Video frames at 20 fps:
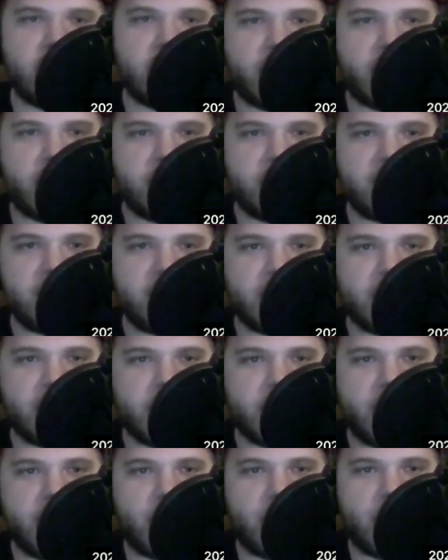of the second
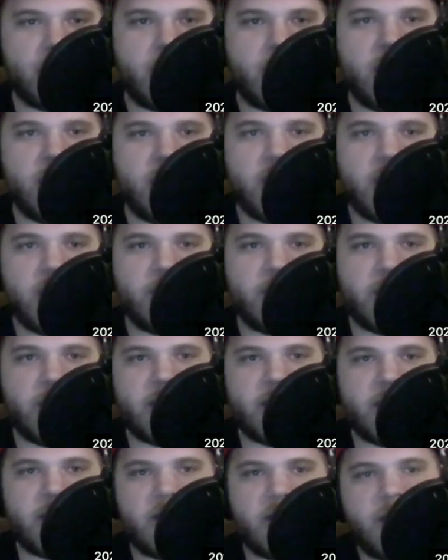round, but
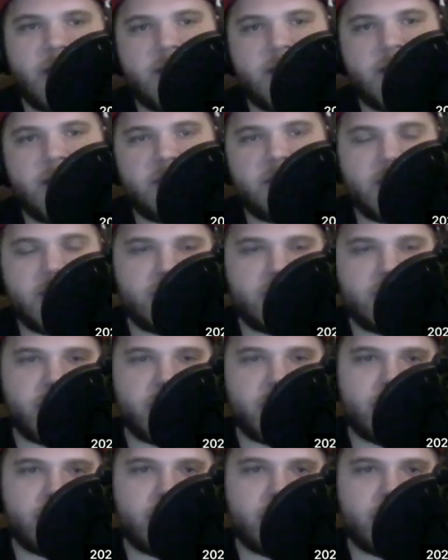so he didn't drop,